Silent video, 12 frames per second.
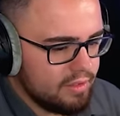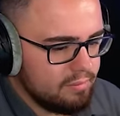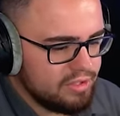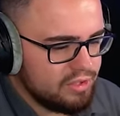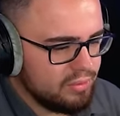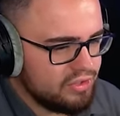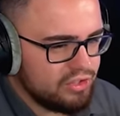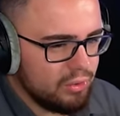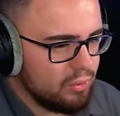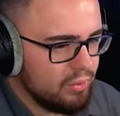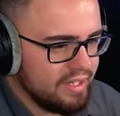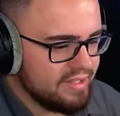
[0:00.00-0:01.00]
My suit is so
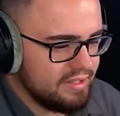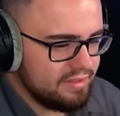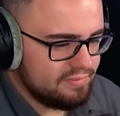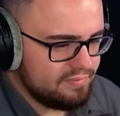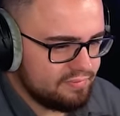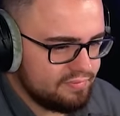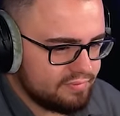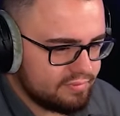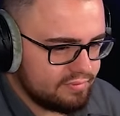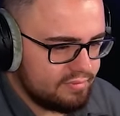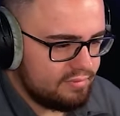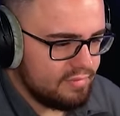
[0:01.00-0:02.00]
crazy.
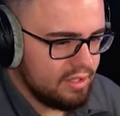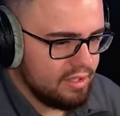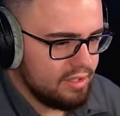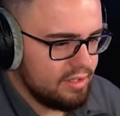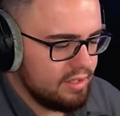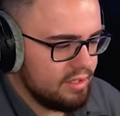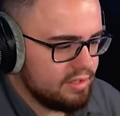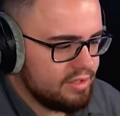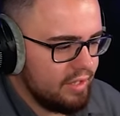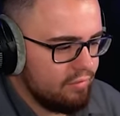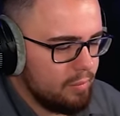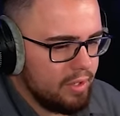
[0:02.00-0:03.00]
Okay, let's get up. There's
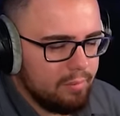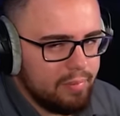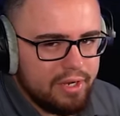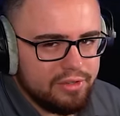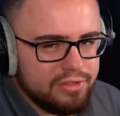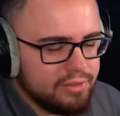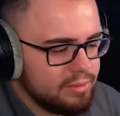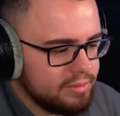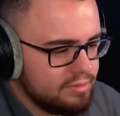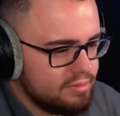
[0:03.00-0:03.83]
never running. been a better suit.